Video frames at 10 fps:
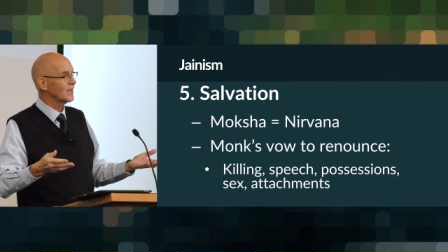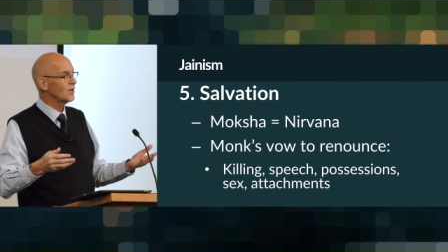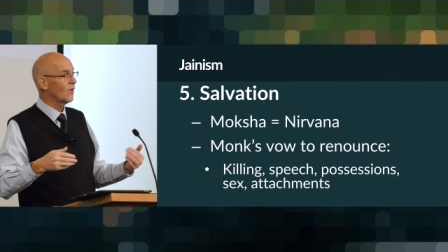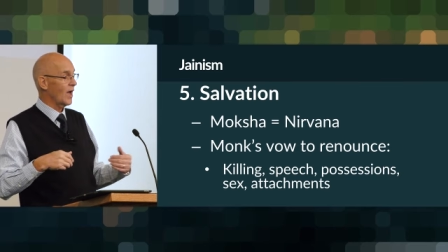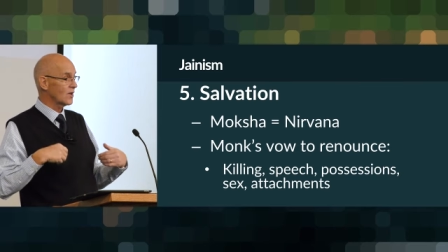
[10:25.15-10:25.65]

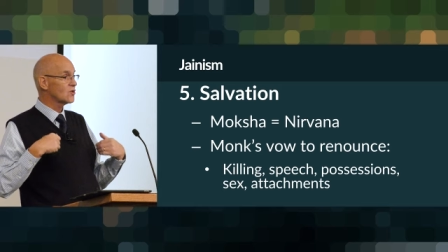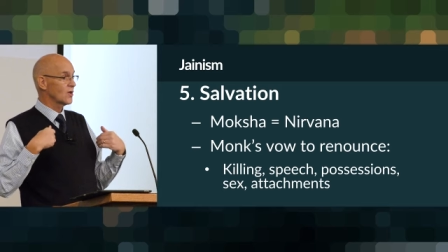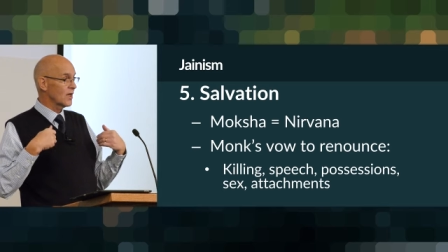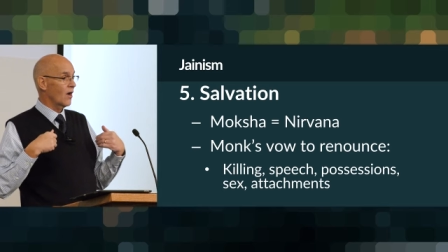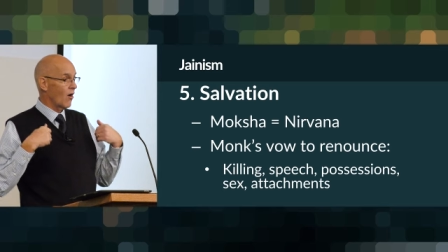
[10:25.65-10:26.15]
You
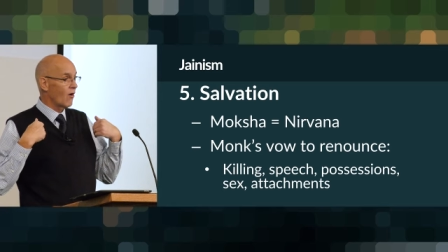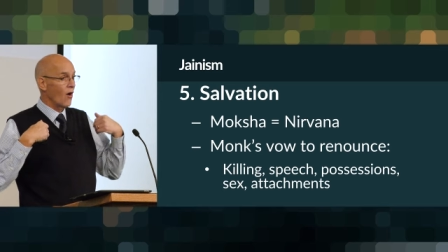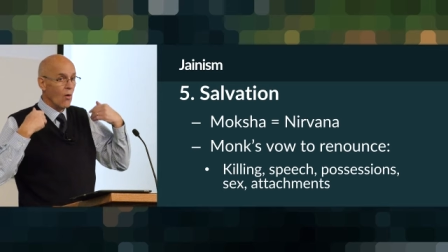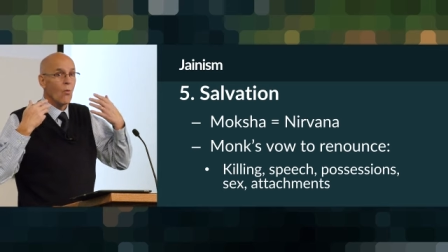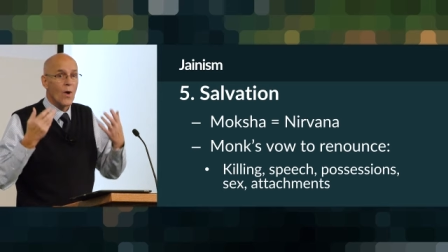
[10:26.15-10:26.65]
actually are
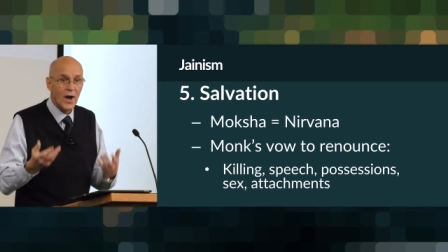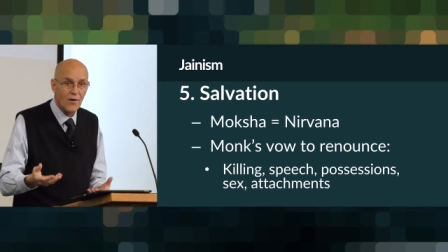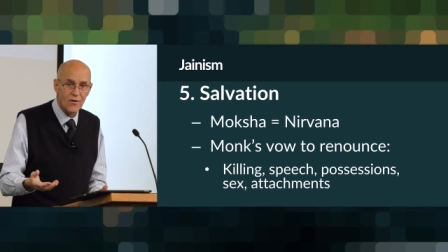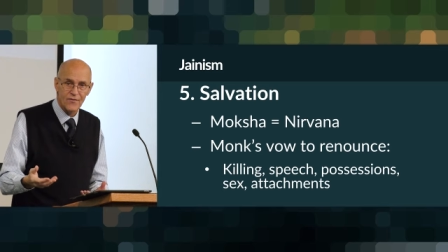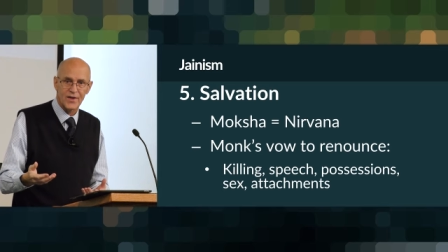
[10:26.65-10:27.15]

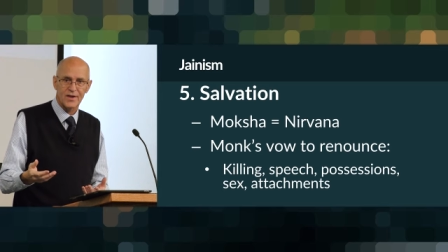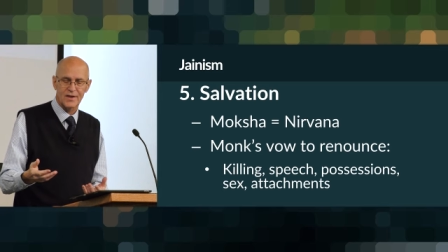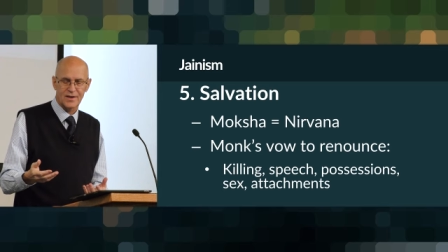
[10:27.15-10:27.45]
aware of it.